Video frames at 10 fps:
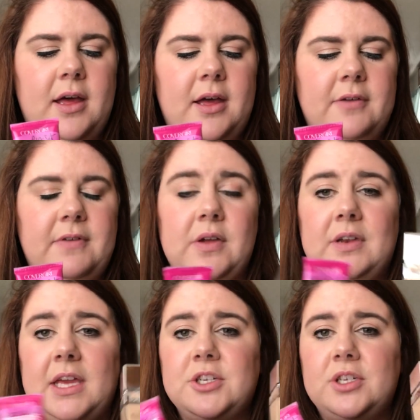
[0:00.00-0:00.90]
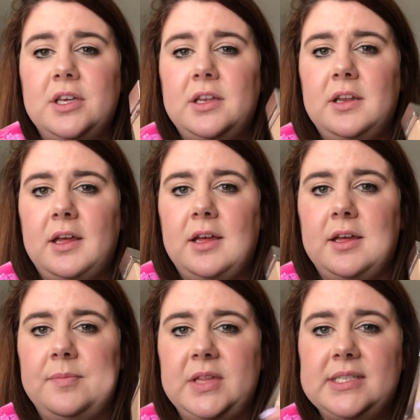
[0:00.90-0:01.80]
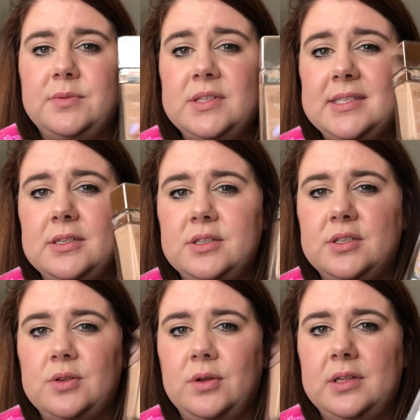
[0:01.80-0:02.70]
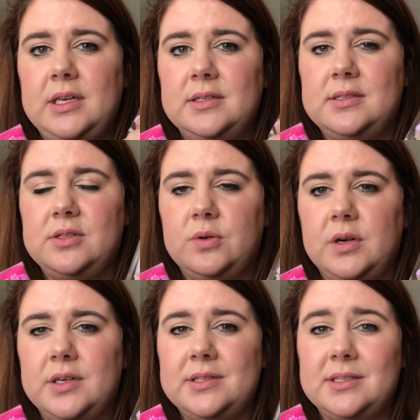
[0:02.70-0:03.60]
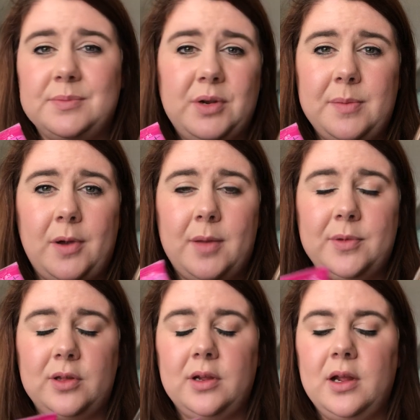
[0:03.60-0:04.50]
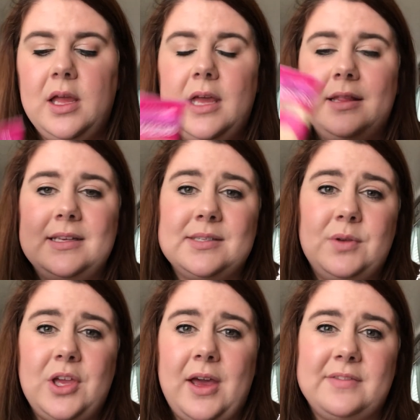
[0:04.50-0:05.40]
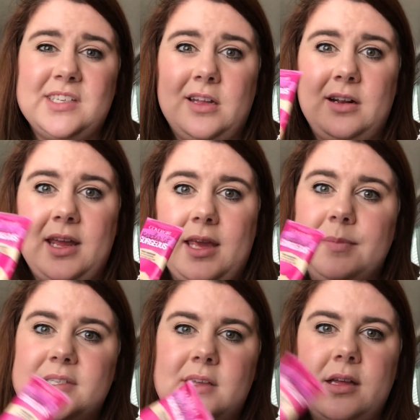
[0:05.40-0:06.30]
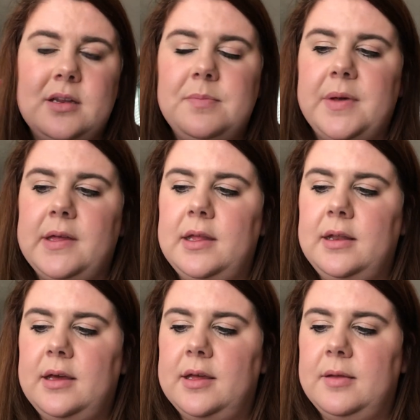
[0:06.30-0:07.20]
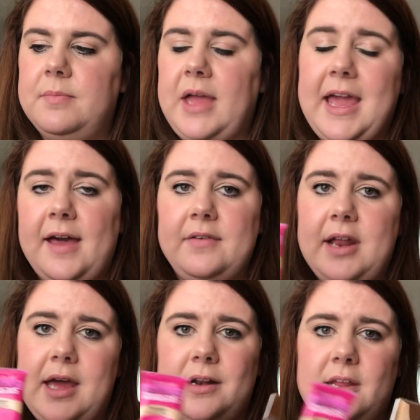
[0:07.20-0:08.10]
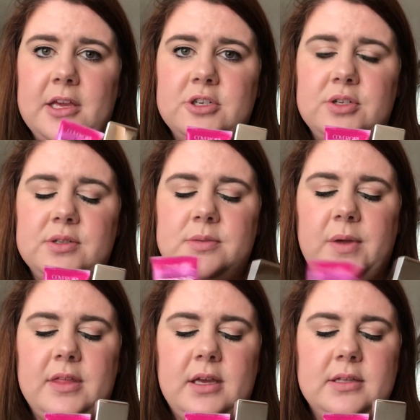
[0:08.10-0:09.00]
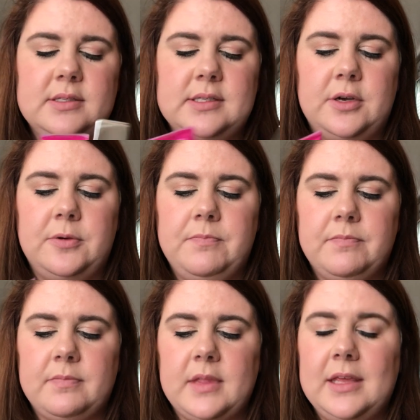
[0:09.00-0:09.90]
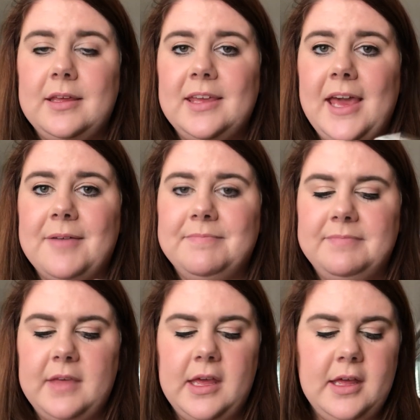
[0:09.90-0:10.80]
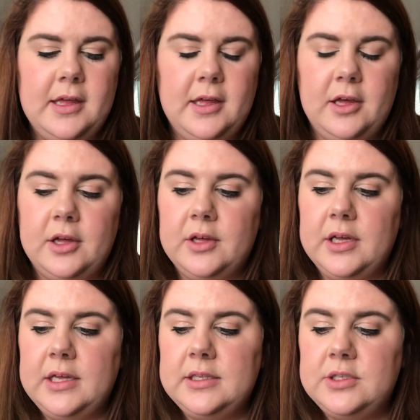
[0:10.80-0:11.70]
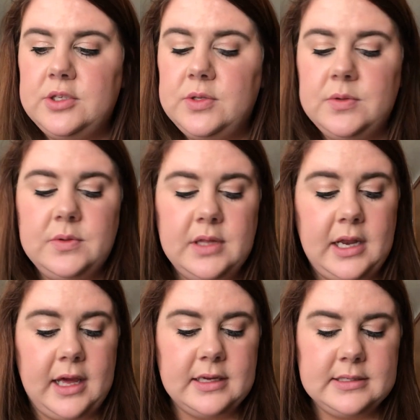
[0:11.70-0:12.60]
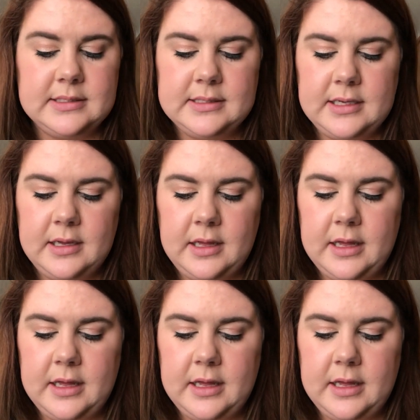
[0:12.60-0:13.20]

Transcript: foundation, this one's still sold in stores. It's pretty popular. This one you have to get on Amazon, but I haven't had any issues with it. So yeah, on to the next.